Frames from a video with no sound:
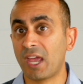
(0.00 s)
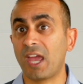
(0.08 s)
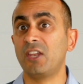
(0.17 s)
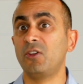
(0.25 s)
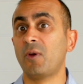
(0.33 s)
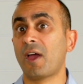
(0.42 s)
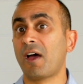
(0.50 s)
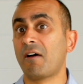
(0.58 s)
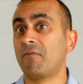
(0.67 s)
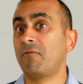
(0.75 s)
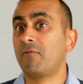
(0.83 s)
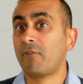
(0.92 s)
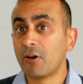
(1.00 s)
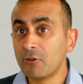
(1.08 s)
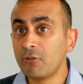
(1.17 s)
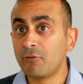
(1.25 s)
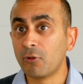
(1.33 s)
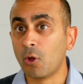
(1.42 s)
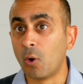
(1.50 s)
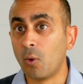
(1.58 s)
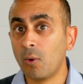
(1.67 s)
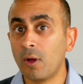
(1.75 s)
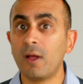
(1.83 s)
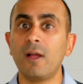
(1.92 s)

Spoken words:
and you have funnel flow,